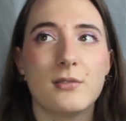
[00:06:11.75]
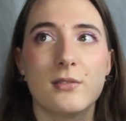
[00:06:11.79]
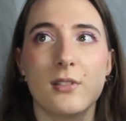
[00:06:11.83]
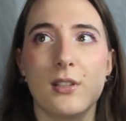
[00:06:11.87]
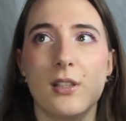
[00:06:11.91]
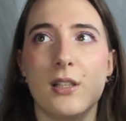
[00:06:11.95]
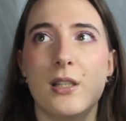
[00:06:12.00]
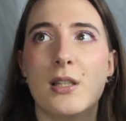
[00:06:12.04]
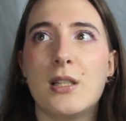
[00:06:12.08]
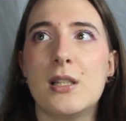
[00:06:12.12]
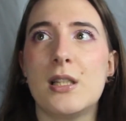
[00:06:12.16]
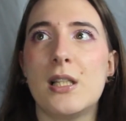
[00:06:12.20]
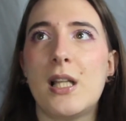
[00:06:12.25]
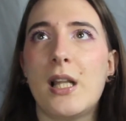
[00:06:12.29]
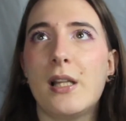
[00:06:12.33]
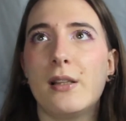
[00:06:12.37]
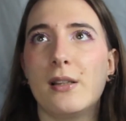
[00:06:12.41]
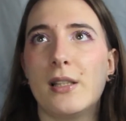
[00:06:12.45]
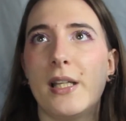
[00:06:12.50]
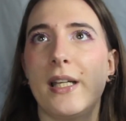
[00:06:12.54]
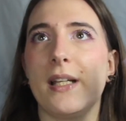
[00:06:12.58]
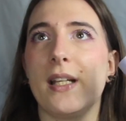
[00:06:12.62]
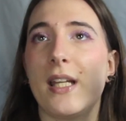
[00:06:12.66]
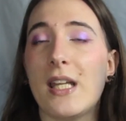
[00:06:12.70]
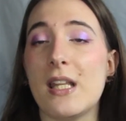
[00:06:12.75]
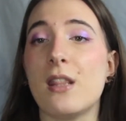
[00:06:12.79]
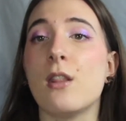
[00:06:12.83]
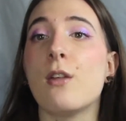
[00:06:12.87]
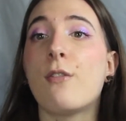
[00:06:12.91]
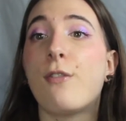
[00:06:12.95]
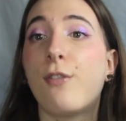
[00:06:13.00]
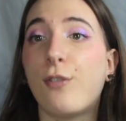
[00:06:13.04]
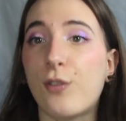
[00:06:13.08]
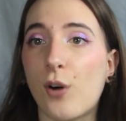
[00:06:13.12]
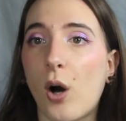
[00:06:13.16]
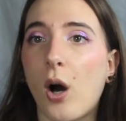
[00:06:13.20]
in the
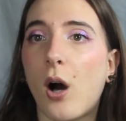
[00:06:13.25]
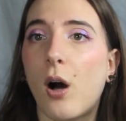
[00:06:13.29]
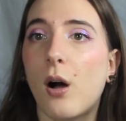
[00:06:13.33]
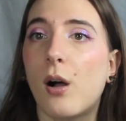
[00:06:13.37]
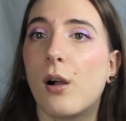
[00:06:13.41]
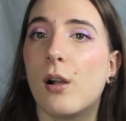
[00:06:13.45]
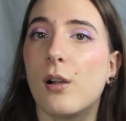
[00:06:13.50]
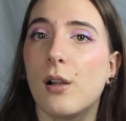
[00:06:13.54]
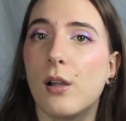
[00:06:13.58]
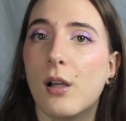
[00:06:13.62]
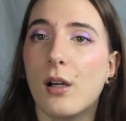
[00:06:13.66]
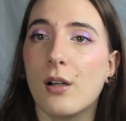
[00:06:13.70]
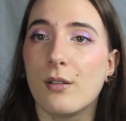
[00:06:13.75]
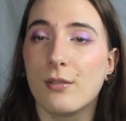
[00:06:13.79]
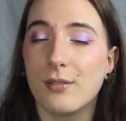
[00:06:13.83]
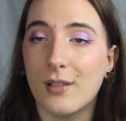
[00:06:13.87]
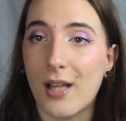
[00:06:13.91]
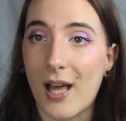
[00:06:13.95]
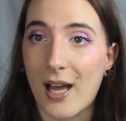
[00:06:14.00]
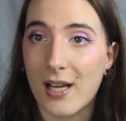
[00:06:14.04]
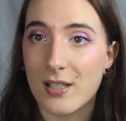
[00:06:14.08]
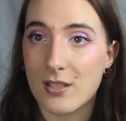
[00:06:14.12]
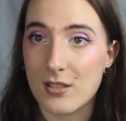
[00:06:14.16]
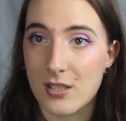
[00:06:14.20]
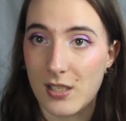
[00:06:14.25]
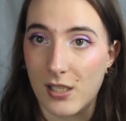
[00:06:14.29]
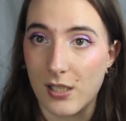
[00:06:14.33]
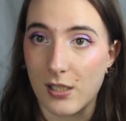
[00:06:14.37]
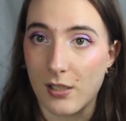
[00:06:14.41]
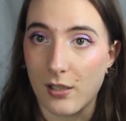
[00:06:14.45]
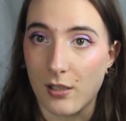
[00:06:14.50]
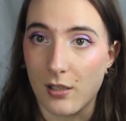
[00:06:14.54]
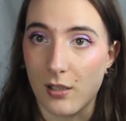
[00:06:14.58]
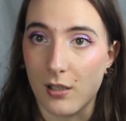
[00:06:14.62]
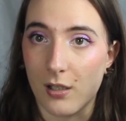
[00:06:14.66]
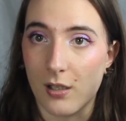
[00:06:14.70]
fall of last
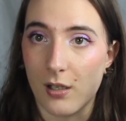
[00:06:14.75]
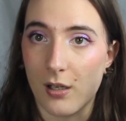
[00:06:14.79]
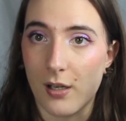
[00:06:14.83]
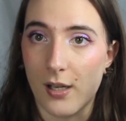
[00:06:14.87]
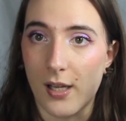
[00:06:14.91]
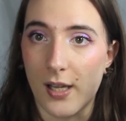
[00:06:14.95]
year,